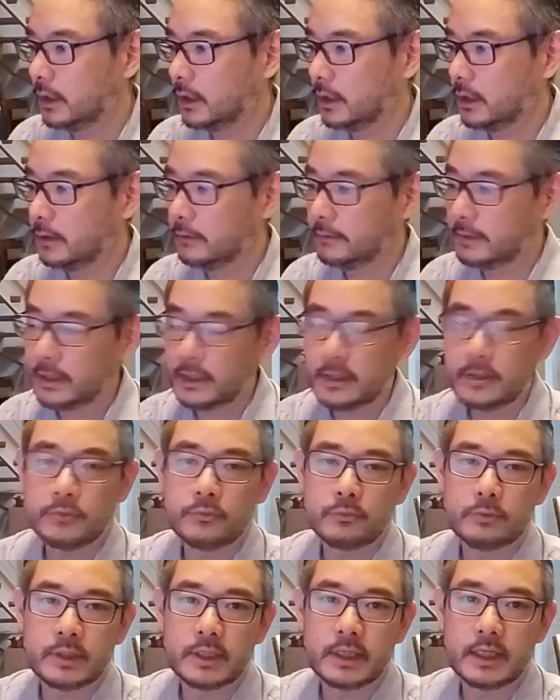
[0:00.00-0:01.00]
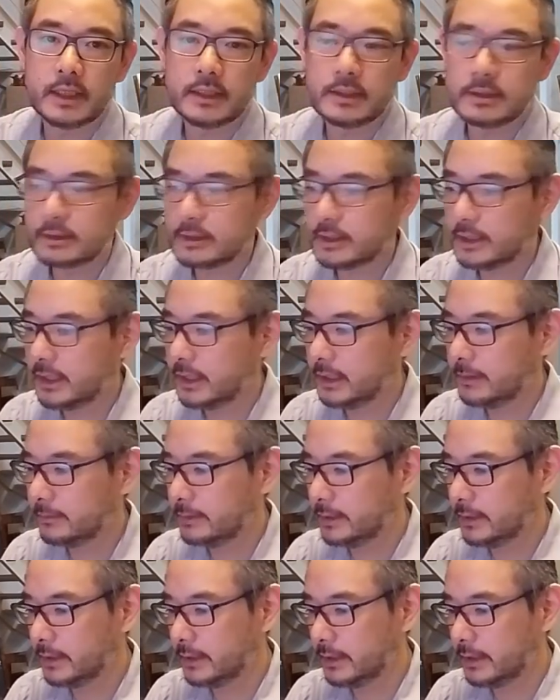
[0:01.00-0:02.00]
Otherwise, we got our name
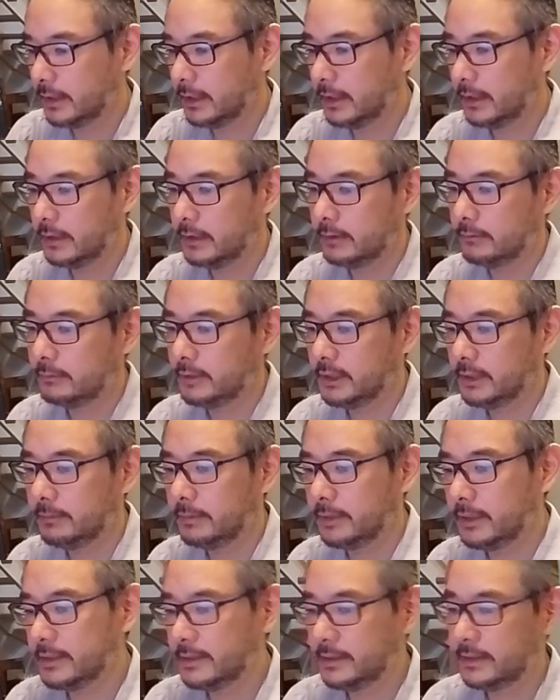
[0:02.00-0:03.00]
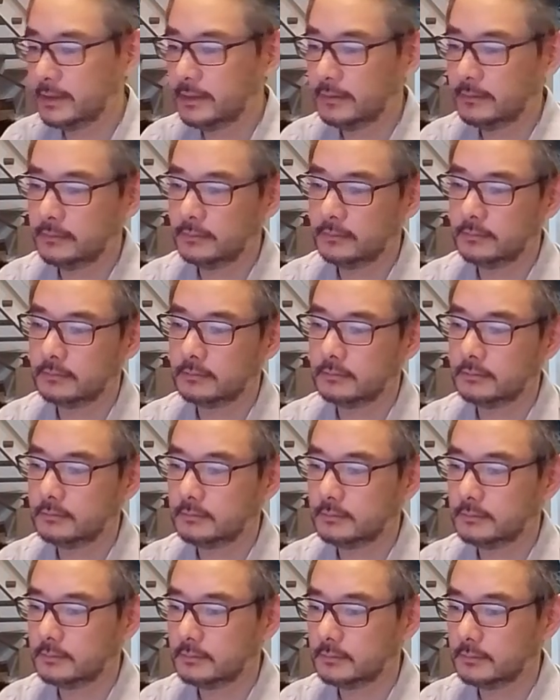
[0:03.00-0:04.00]
and we pass it
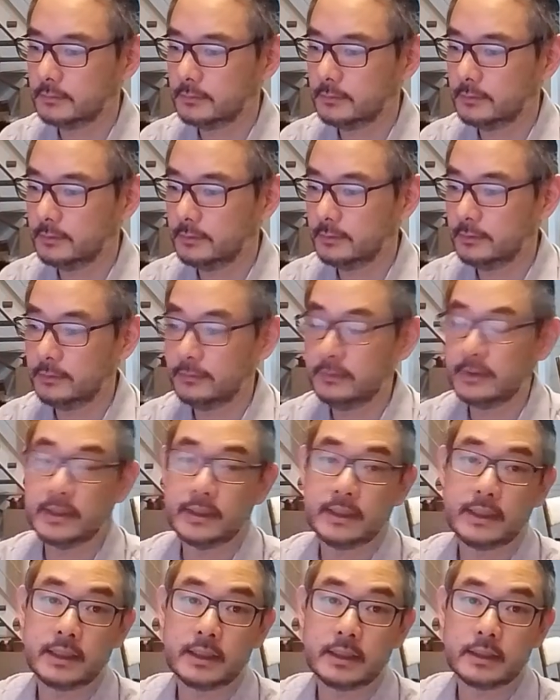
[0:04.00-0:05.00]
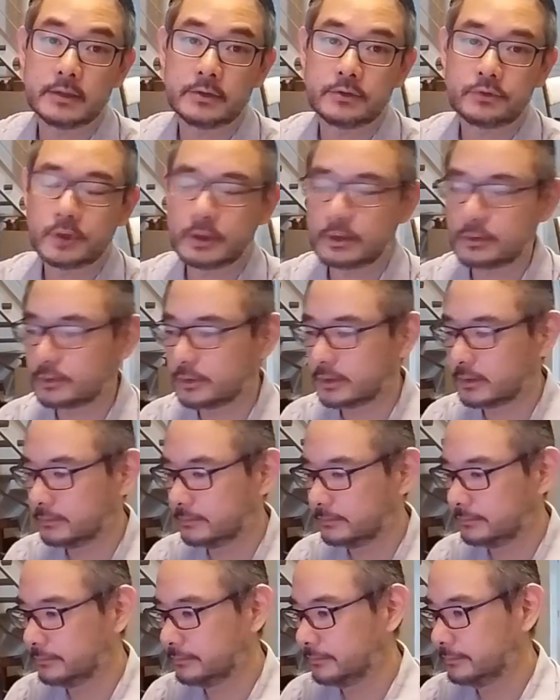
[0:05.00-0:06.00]
via the constructor.
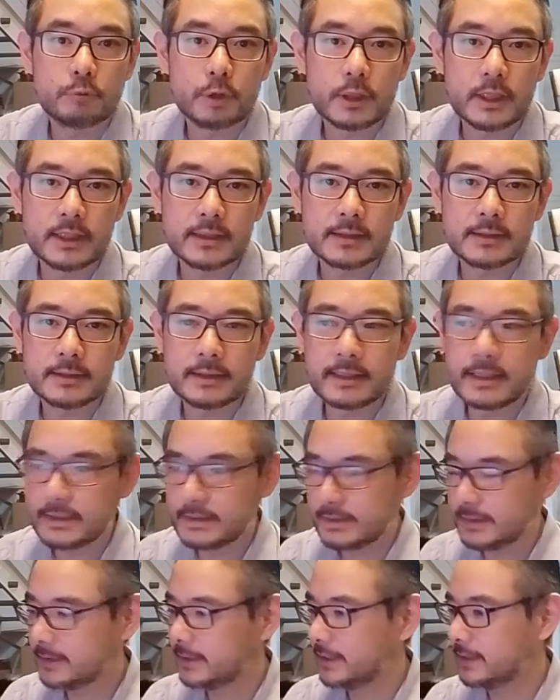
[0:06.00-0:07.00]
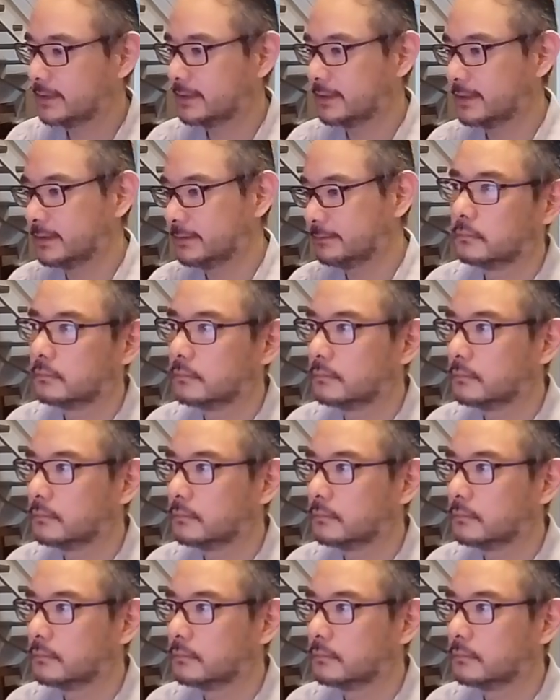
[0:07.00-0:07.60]
Right, let's test it.